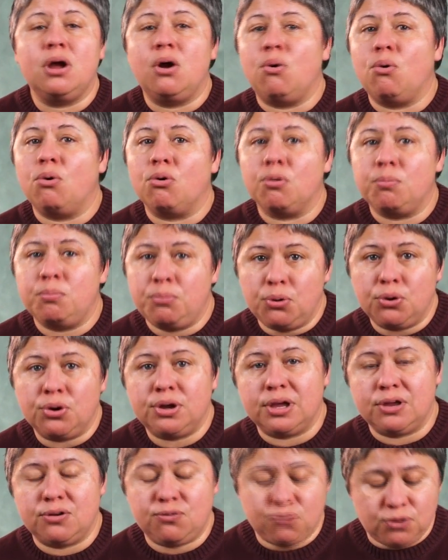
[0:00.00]
or a book
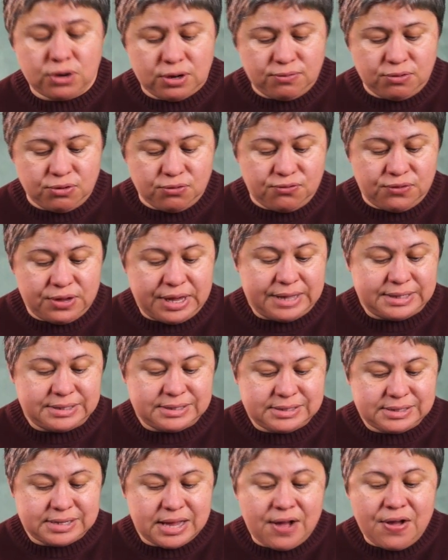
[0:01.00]
in front of your
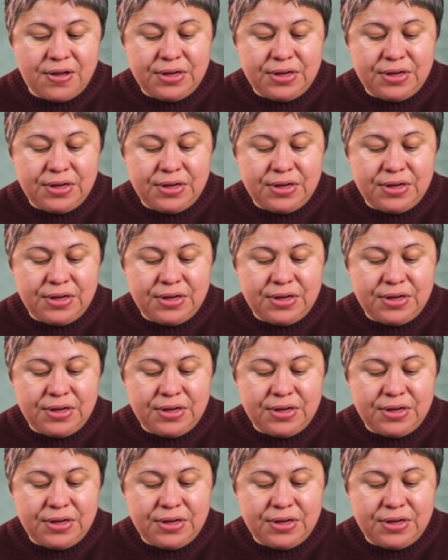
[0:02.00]
face.